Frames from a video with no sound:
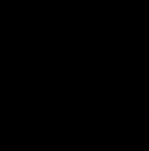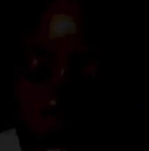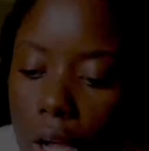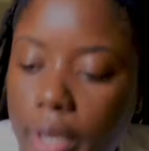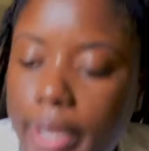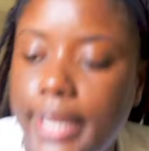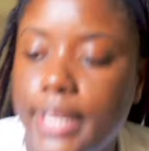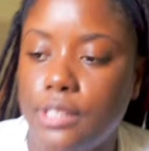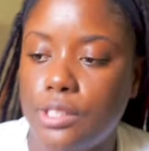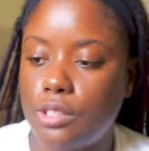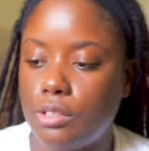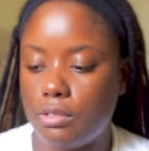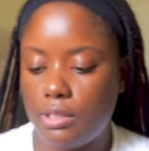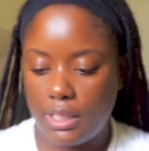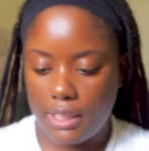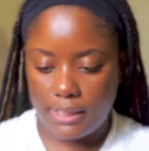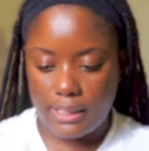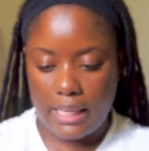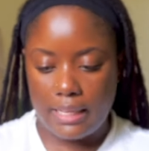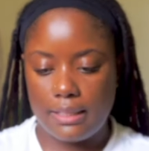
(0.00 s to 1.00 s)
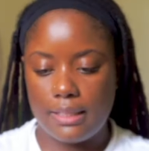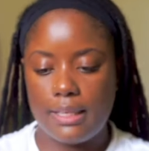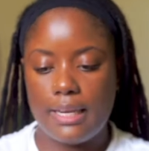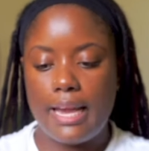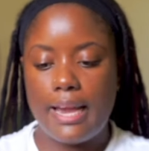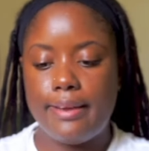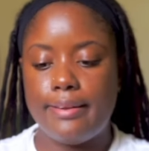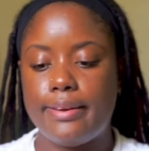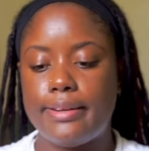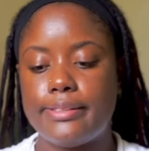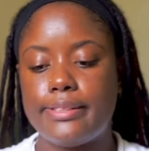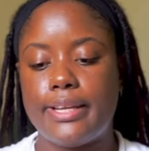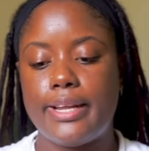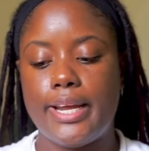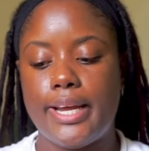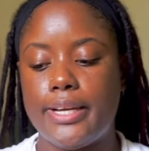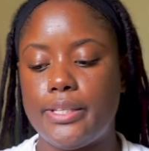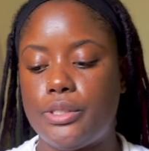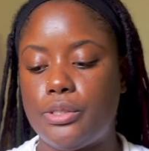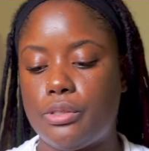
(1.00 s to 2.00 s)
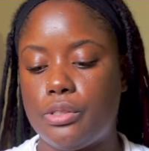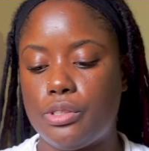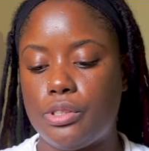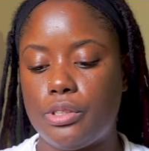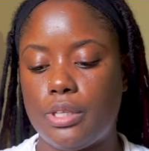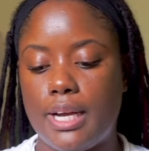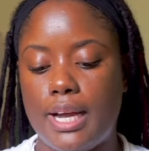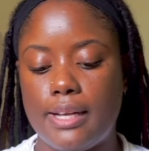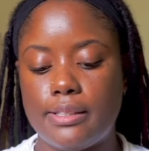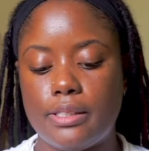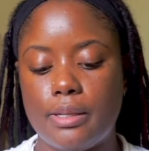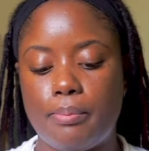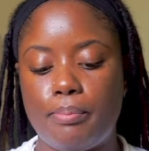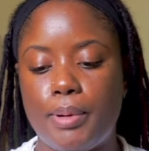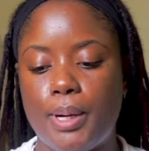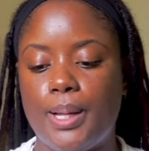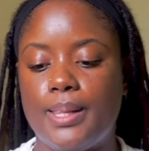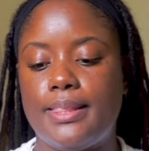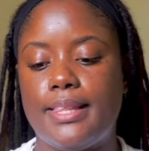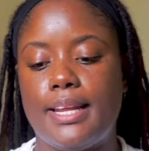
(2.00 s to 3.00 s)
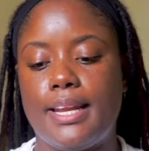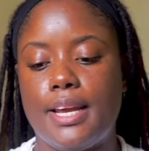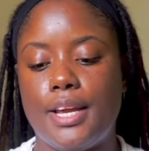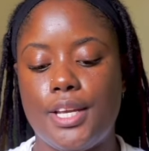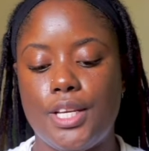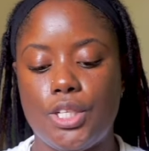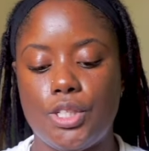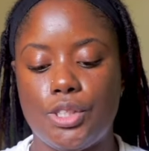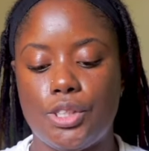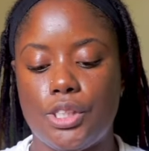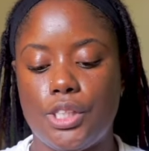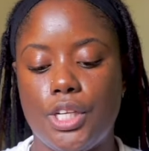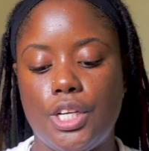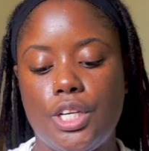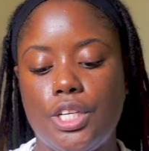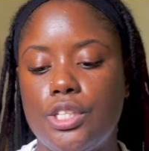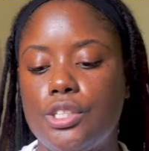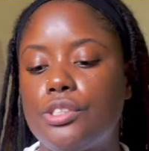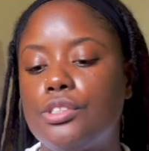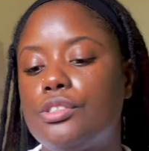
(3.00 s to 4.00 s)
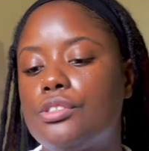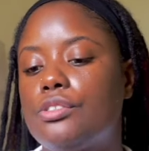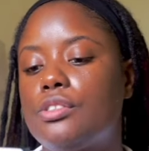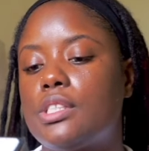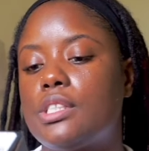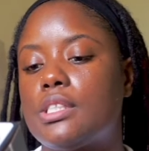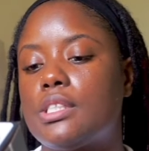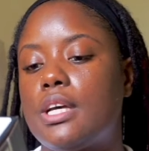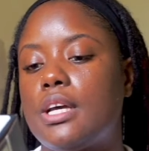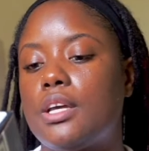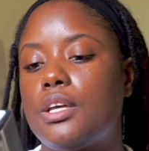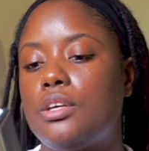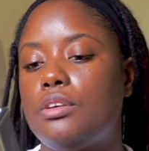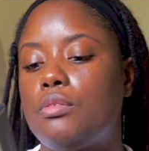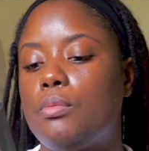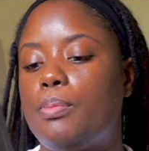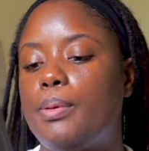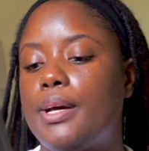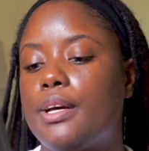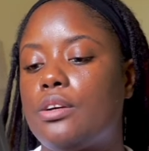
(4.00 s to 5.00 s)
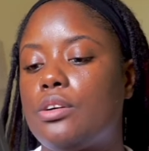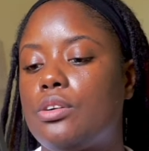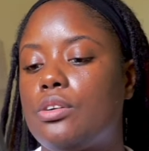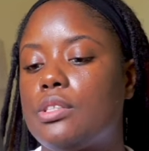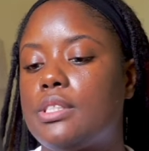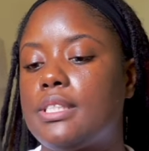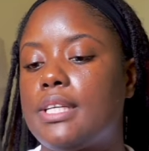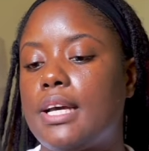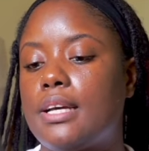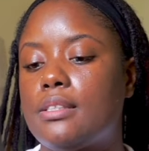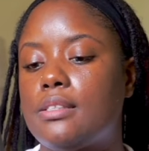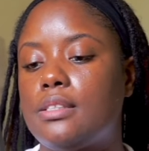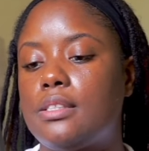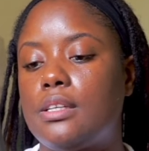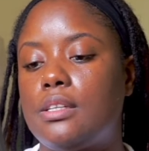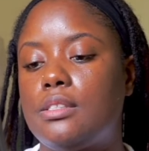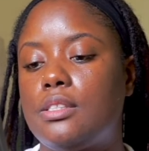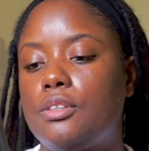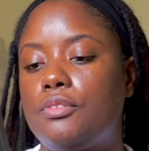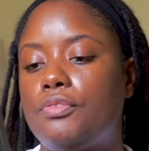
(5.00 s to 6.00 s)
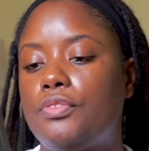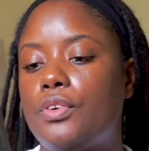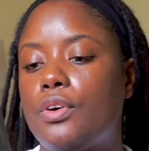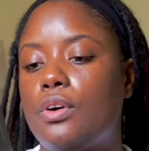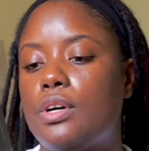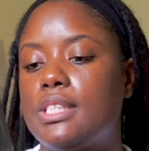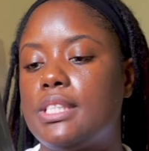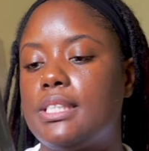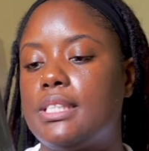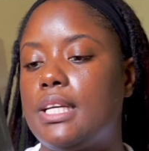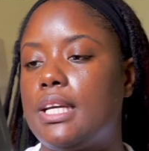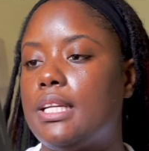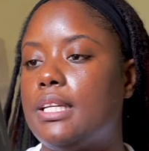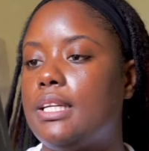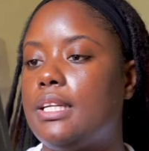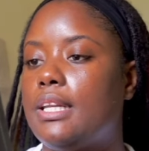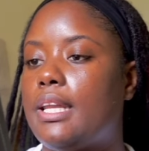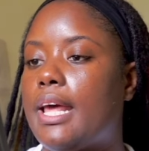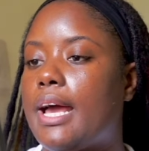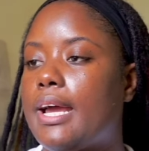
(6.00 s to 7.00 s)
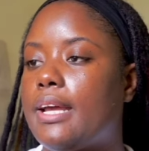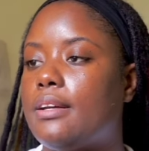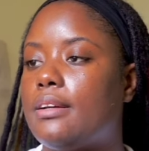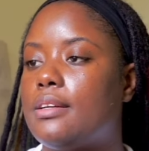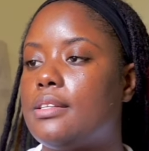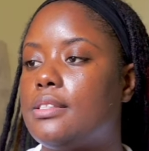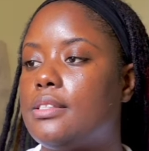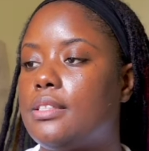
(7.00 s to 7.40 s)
Okay, so these are the liners that I told you guys about that I usually use. You buy Kotex 64 daily liners.